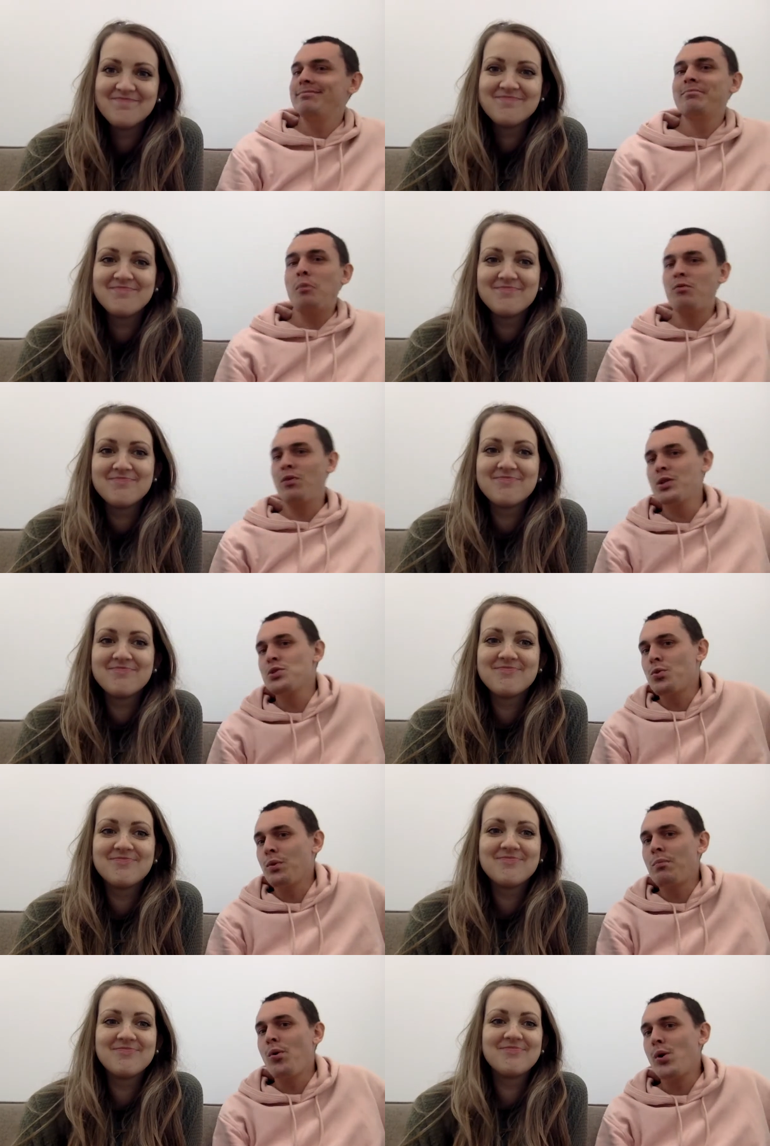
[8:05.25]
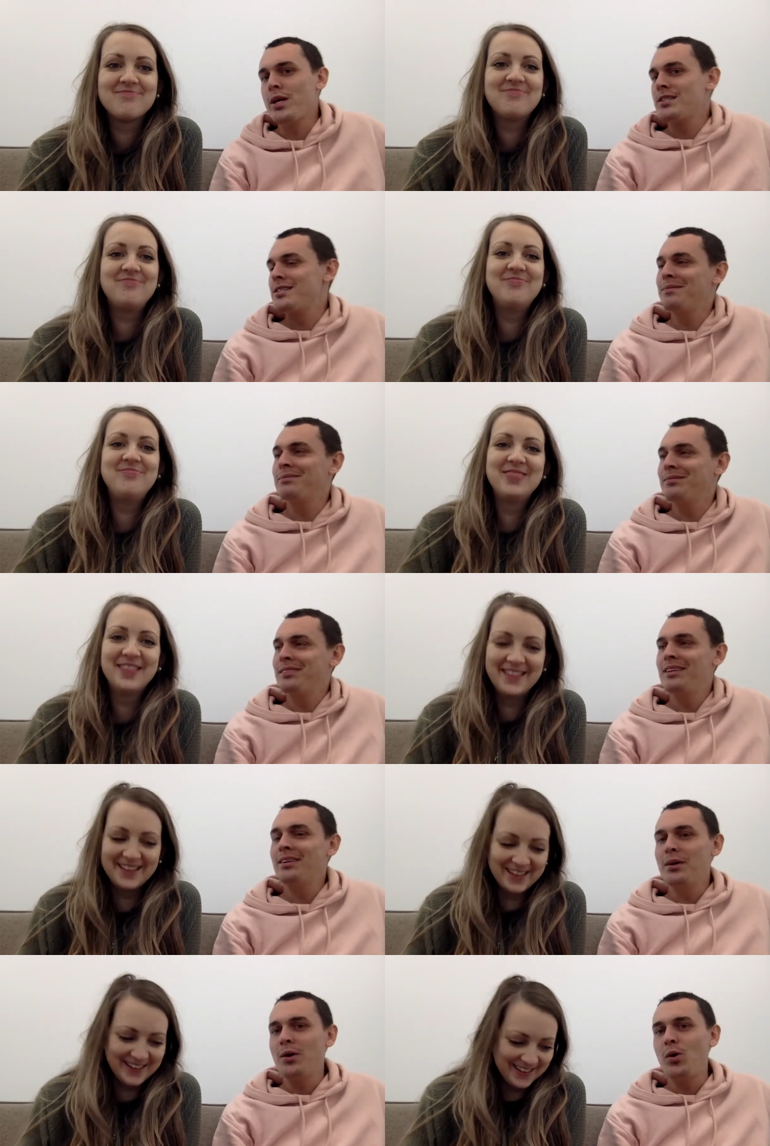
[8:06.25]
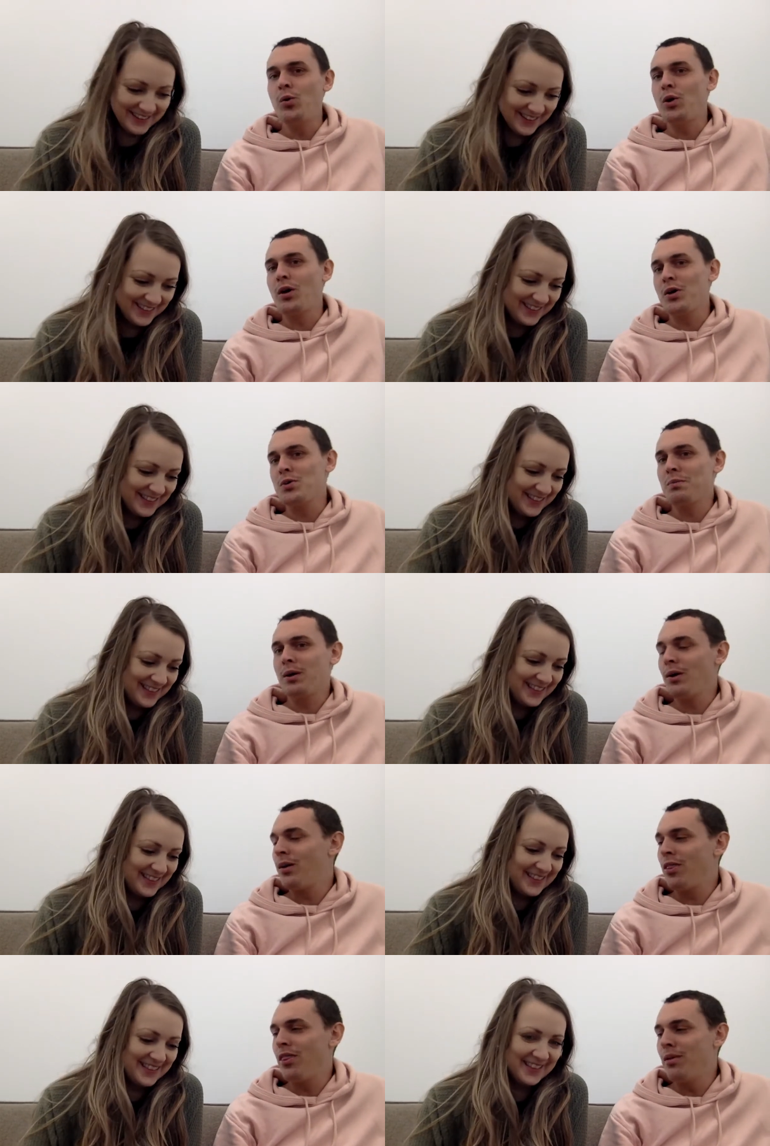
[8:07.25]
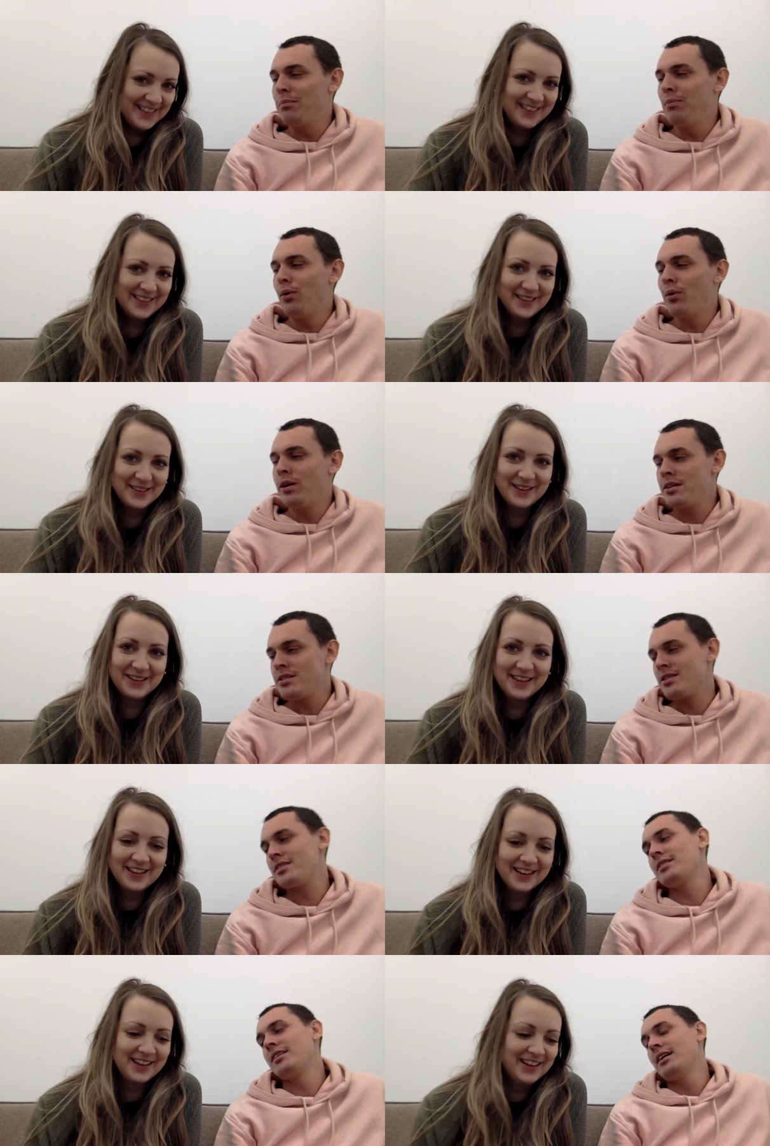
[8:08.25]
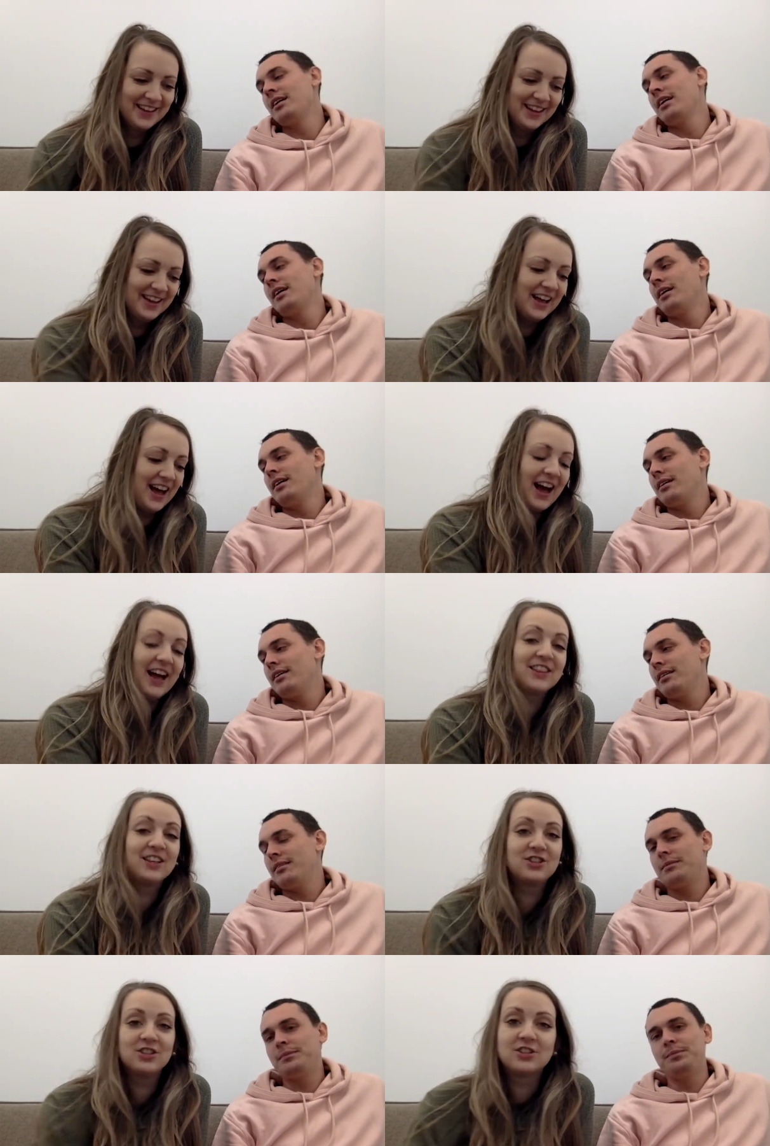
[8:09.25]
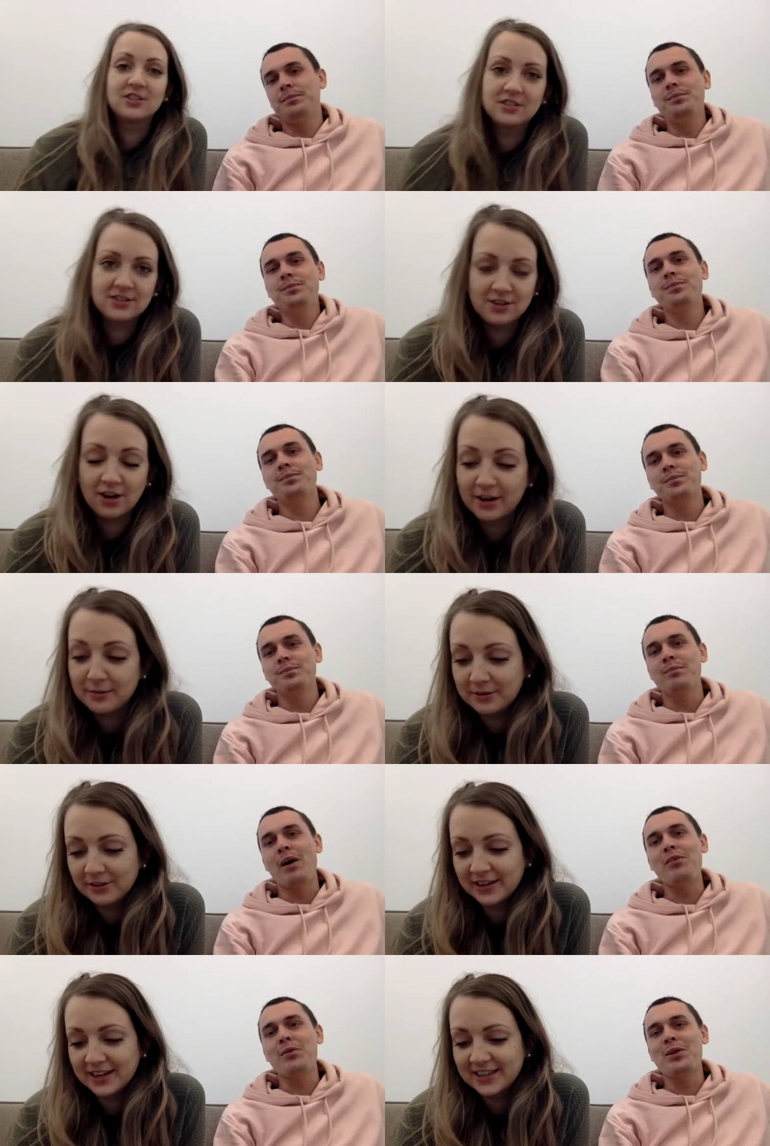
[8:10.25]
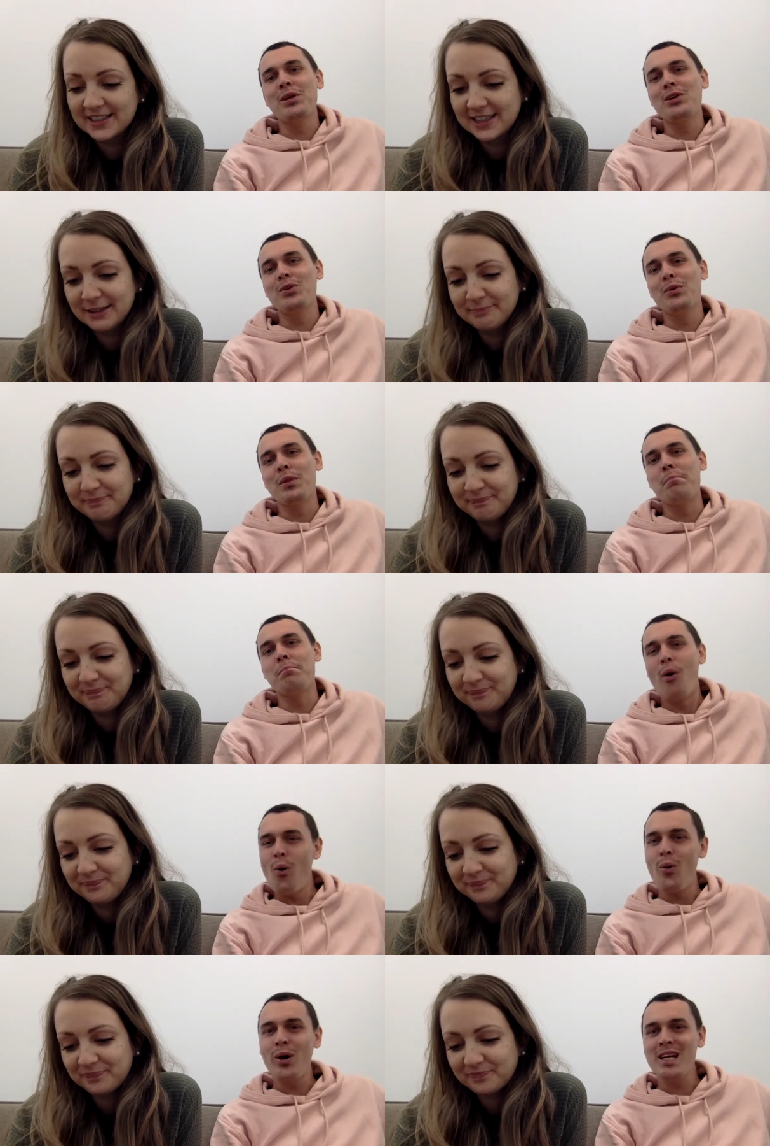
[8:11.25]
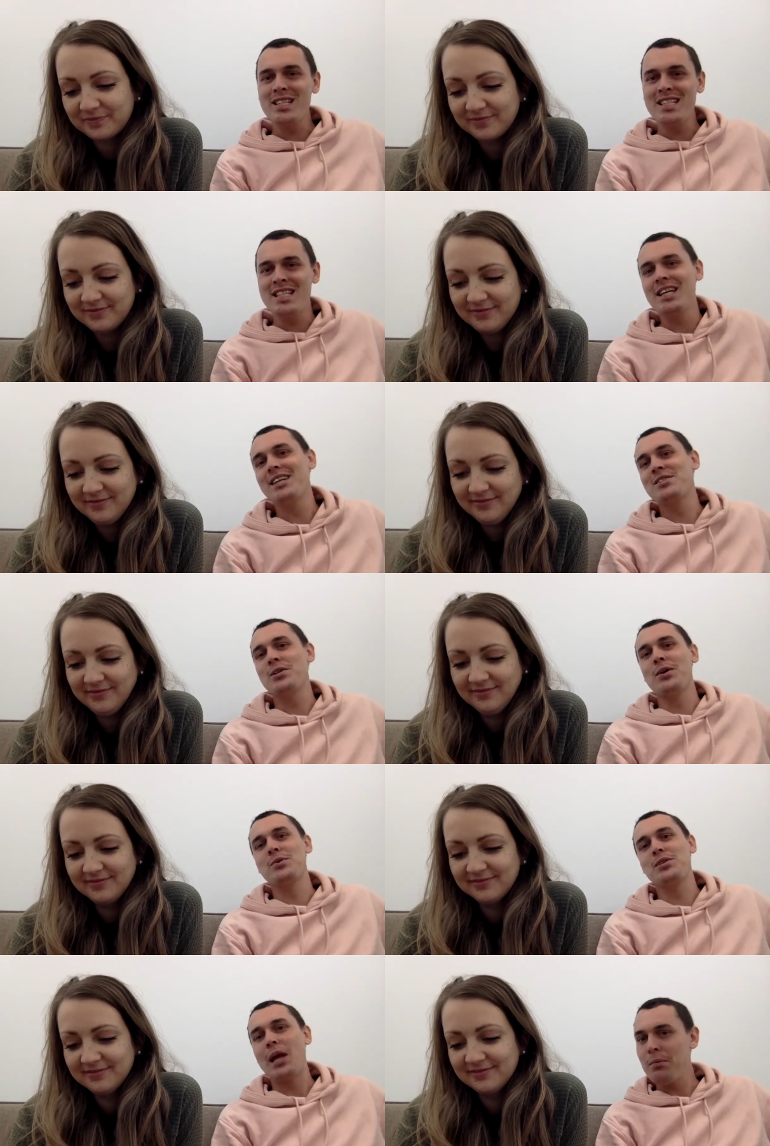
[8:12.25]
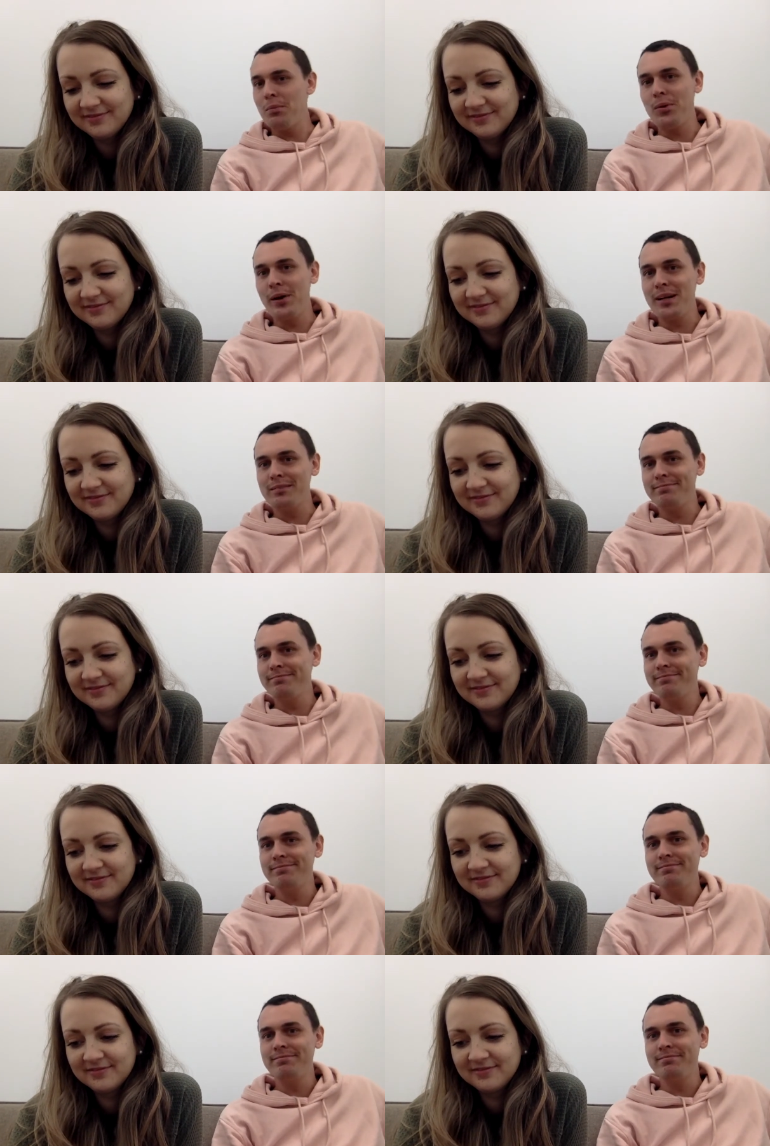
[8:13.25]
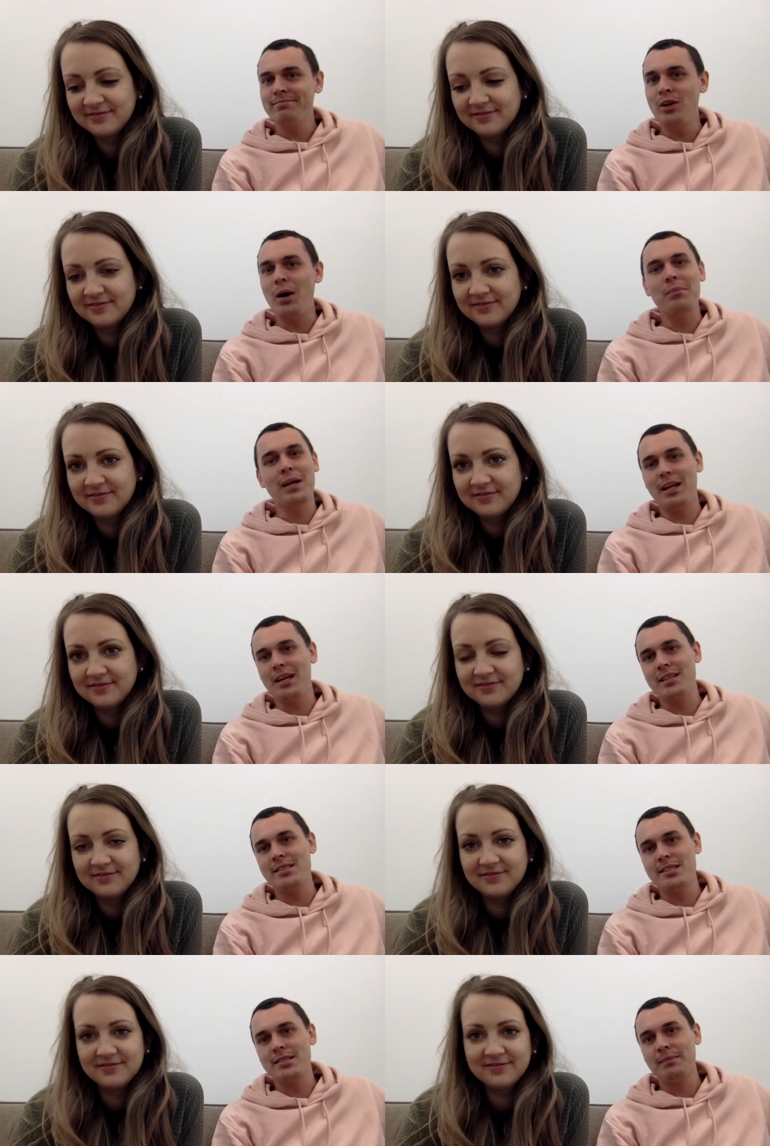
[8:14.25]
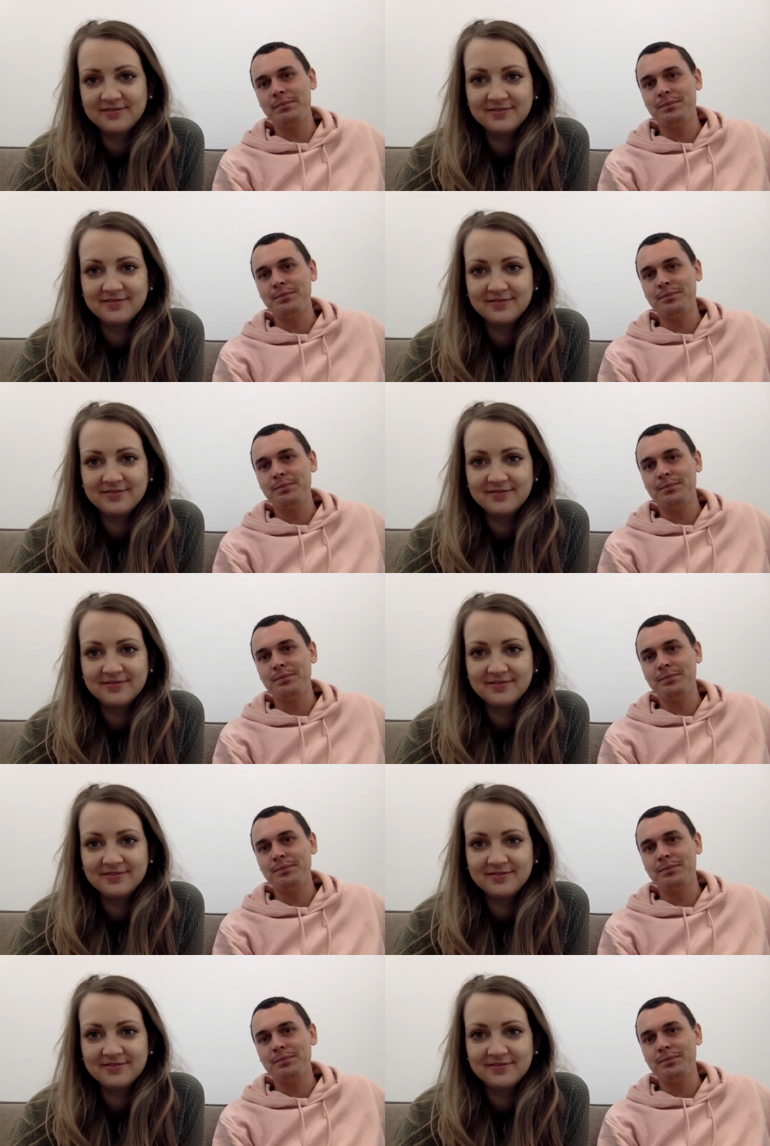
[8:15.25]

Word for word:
Speaker 1: my friends who are boys, who could also be called the boys.
Speaker 2: I think she's talking about my favorite thing to yeah. do with
Speaker 1: the boys is go skateboarding, not my kids